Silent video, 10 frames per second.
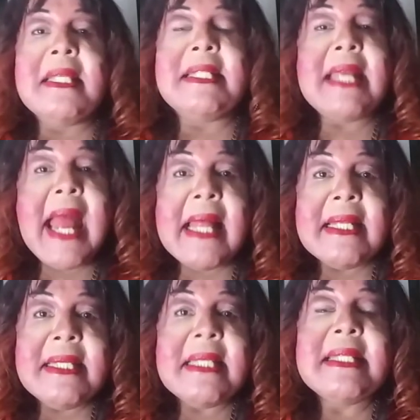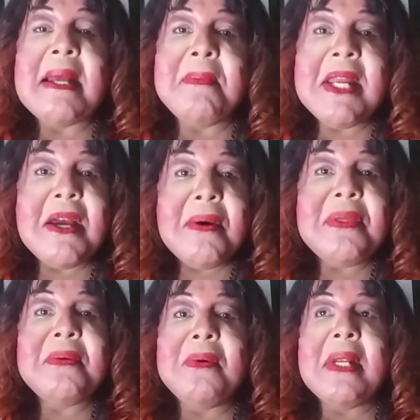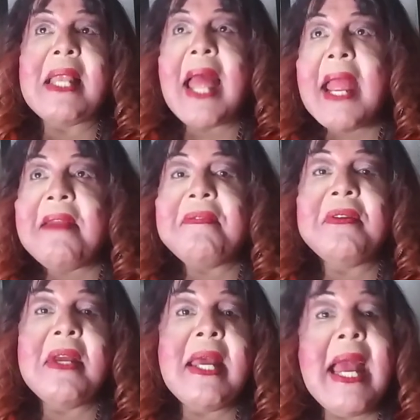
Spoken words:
the challenges that we go through in life,